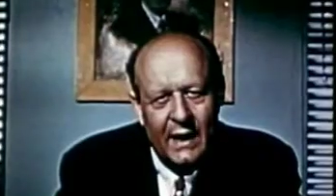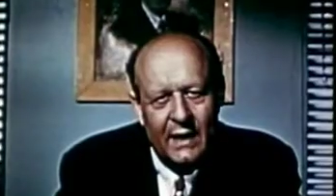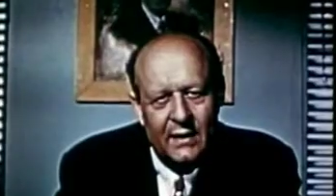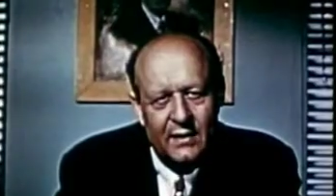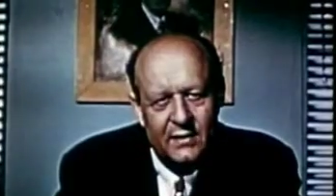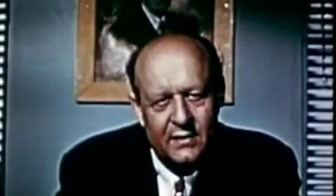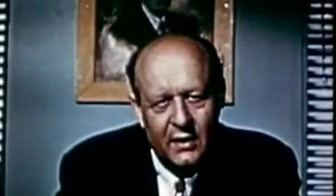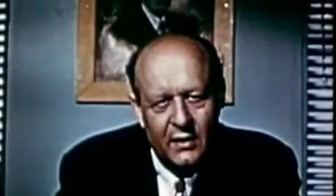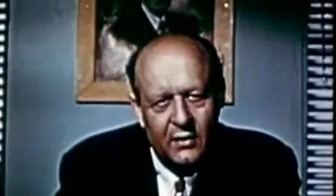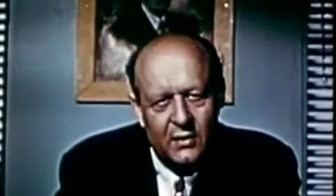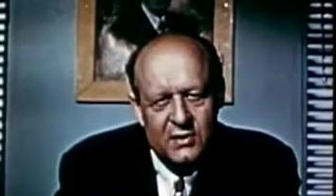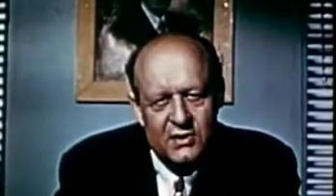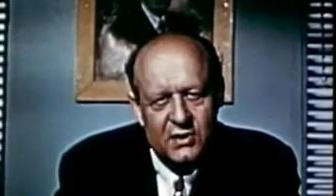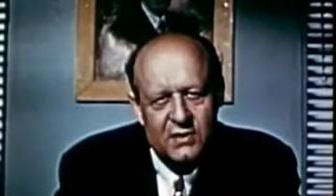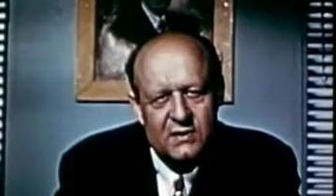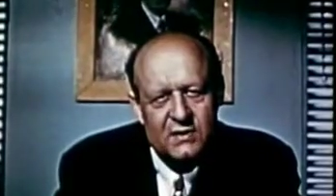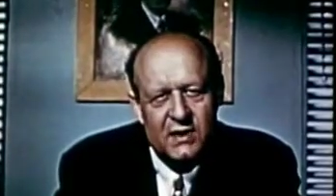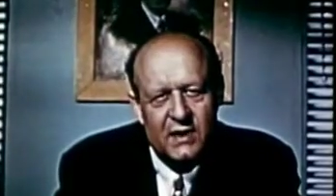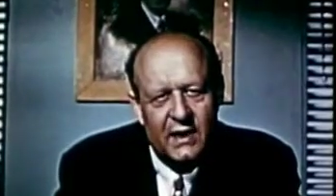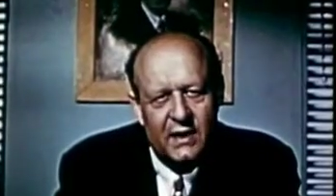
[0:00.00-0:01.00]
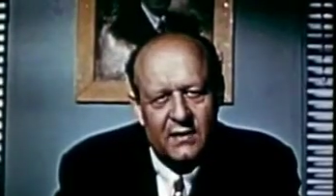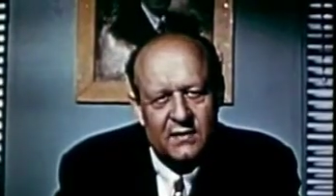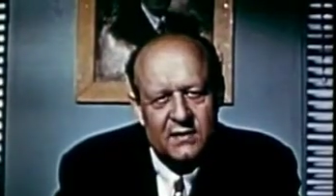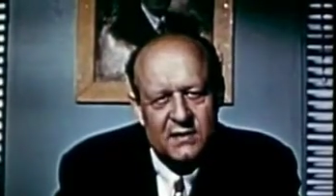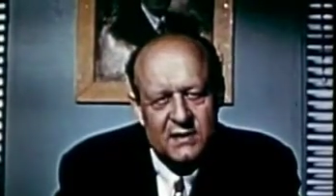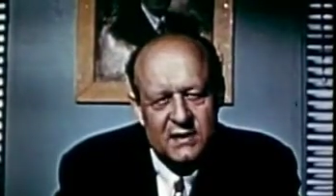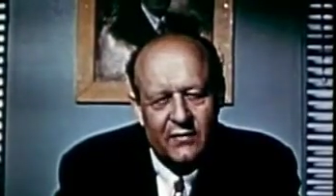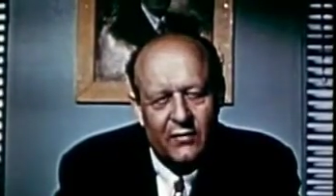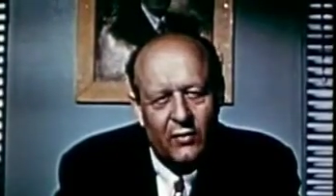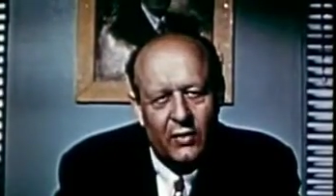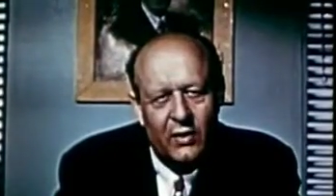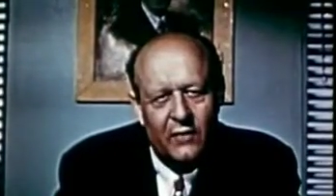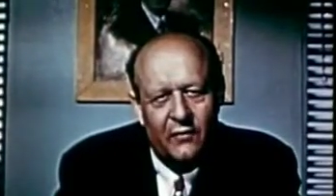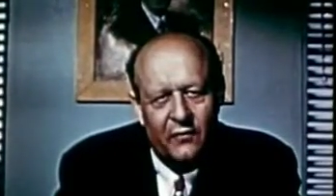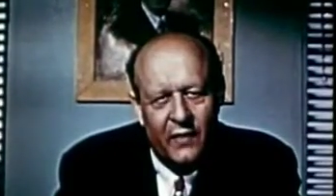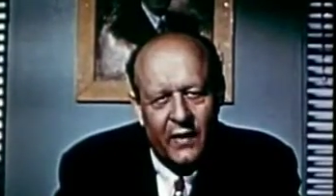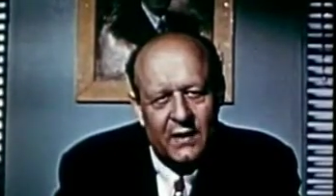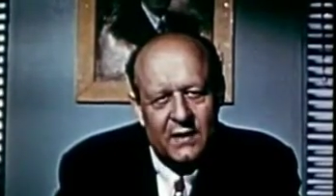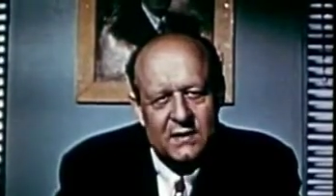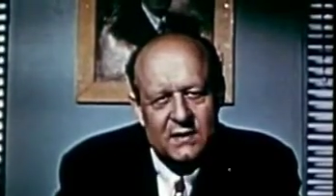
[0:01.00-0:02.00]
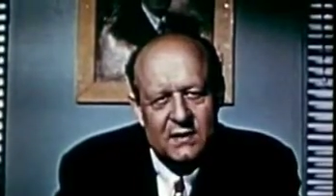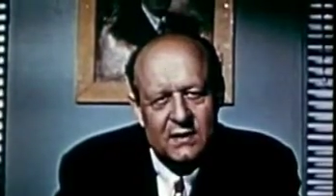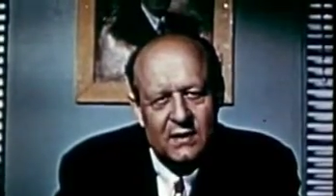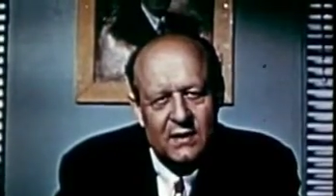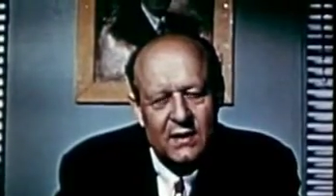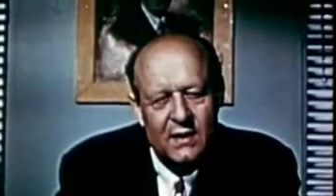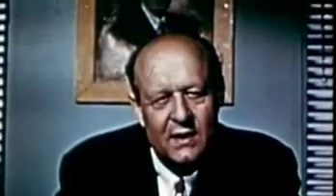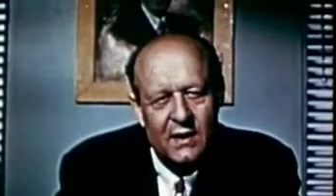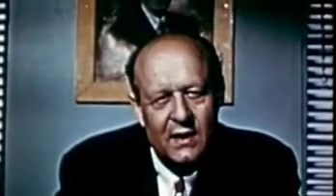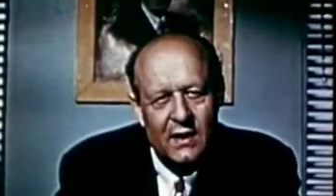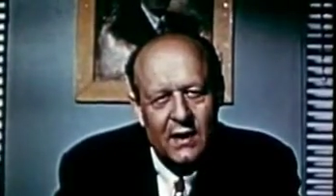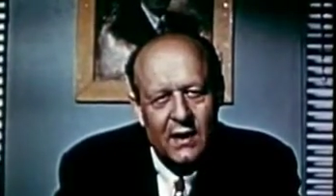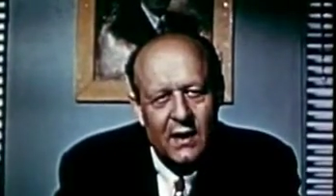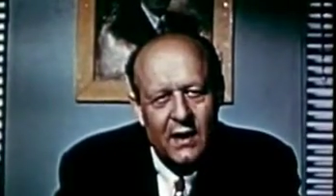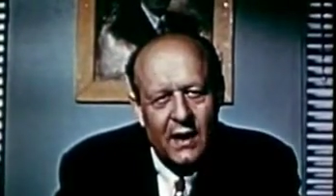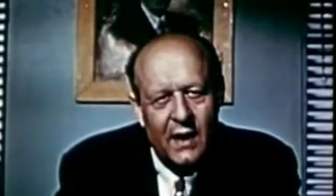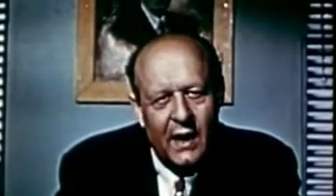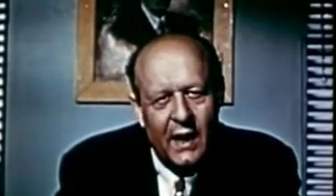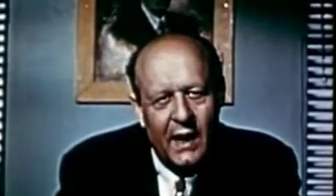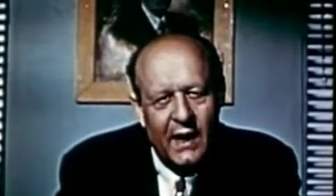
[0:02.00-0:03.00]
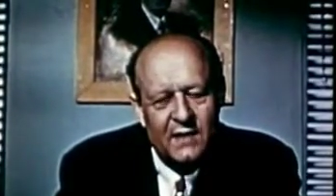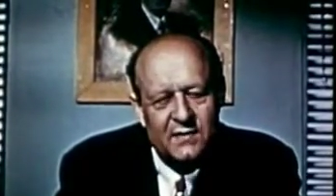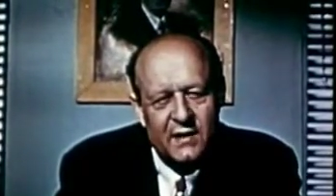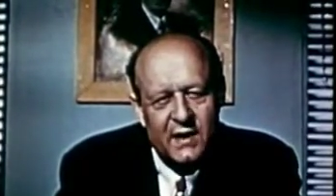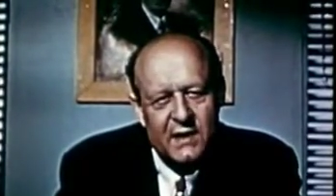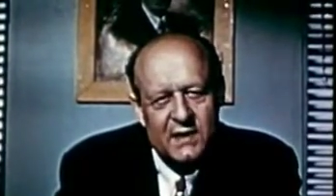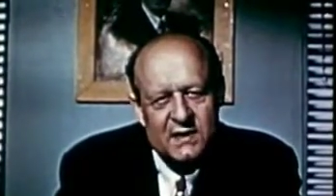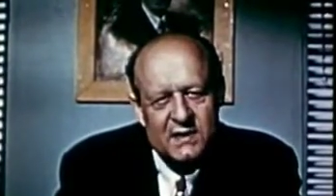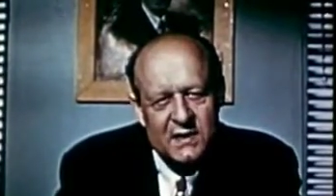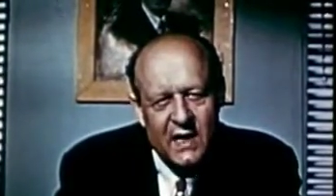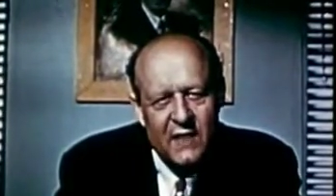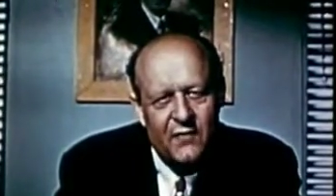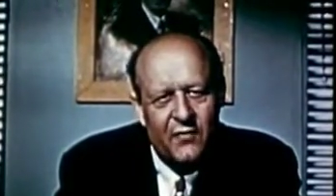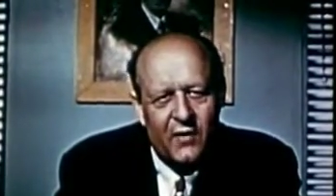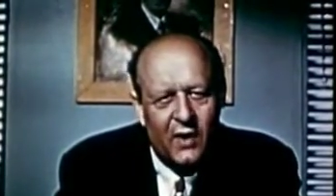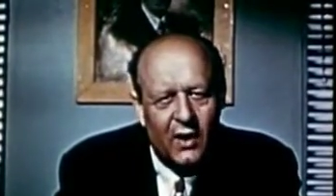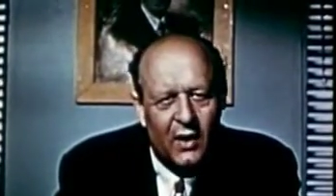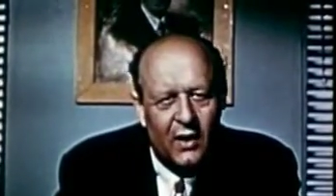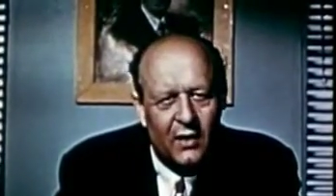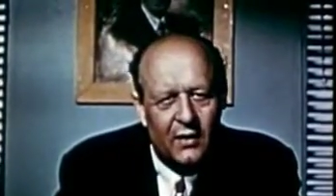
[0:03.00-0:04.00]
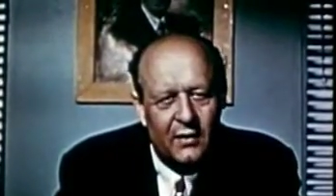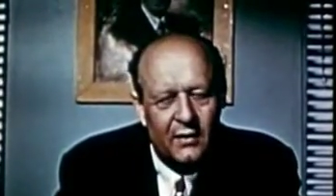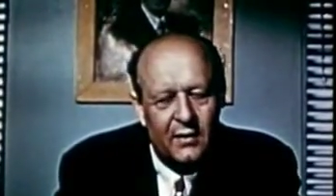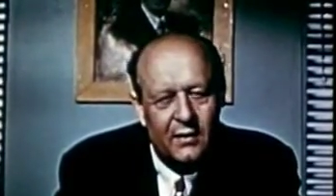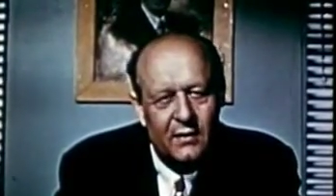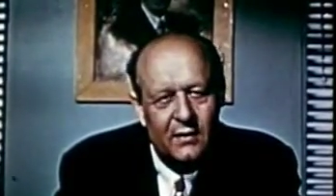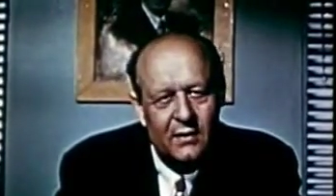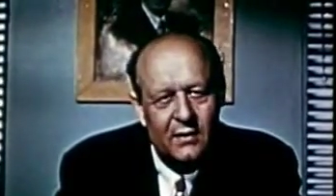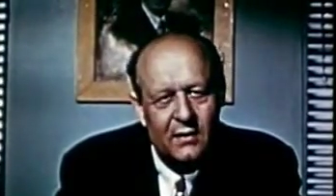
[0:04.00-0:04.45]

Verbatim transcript: and diligence in civil defense as a safeguard